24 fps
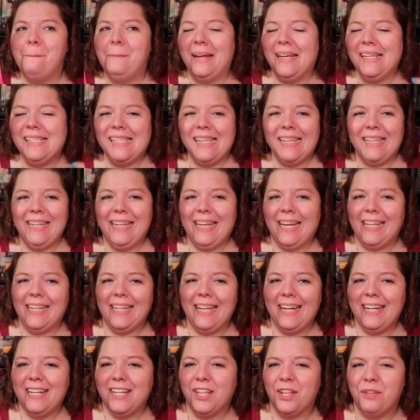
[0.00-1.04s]
Basically, I
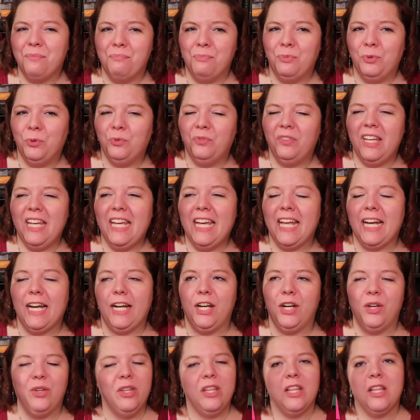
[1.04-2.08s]
liked the movie and I
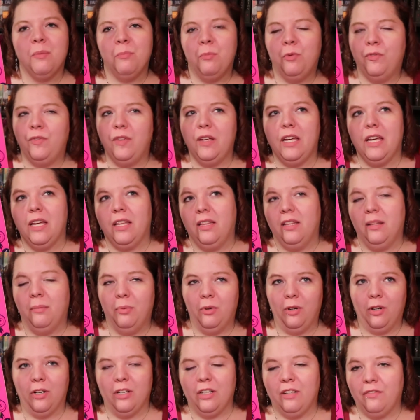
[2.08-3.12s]
know that the movie and the
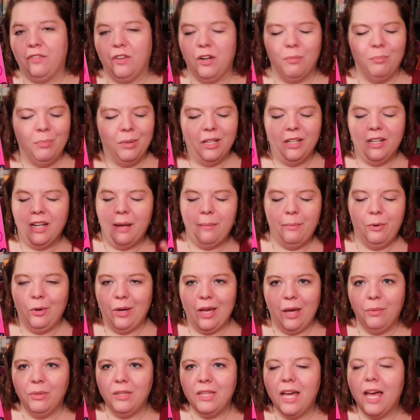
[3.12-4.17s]
book are different, but I'm
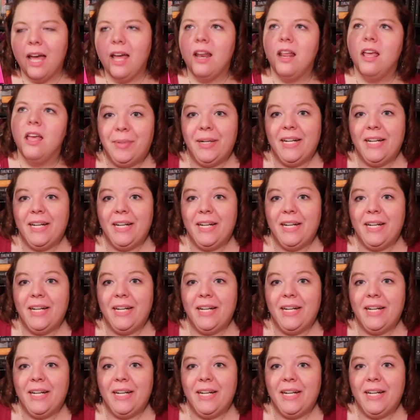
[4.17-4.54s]
okay with that.